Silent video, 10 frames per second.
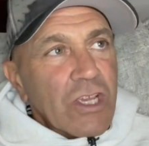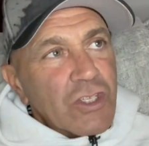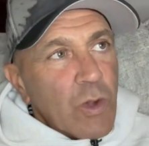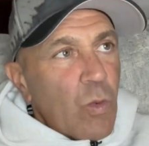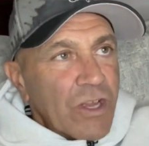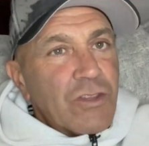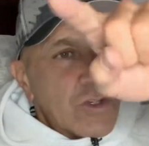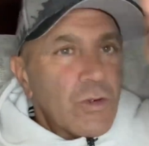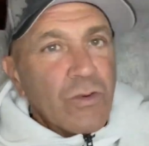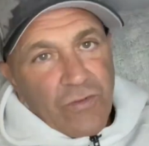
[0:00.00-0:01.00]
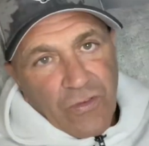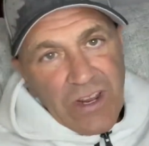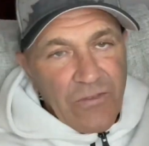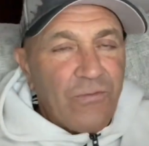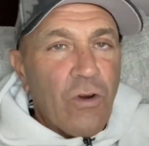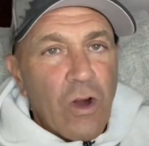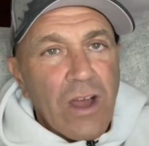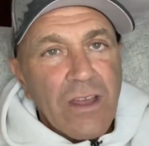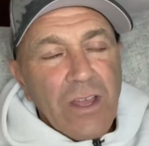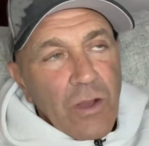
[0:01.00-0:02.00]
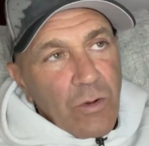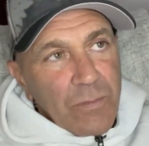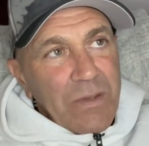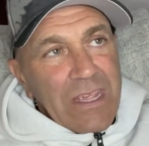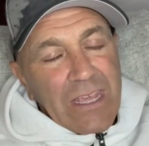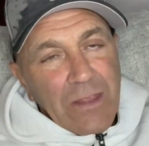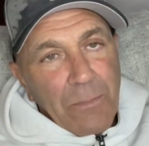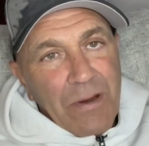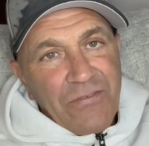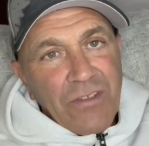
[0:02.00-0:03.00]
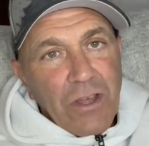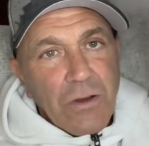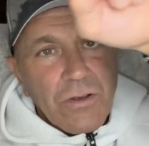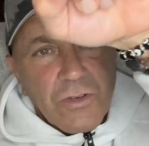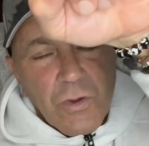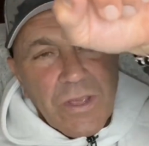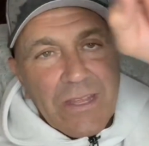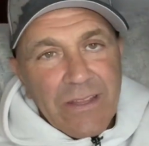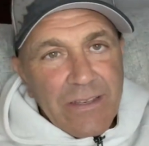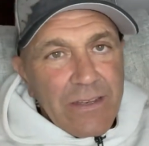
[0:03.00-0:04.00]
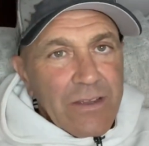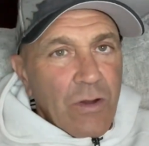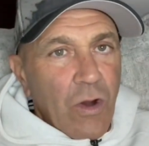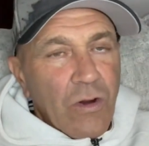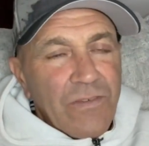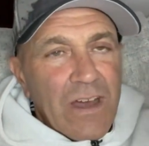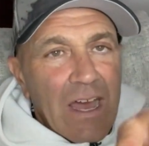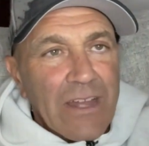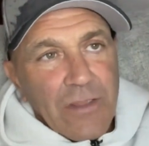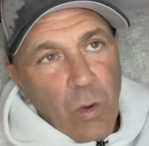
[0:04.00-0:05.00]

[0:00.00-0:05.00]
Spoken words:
So 1, 2, 3, and 4 would be either Buffalo, New England, over, under.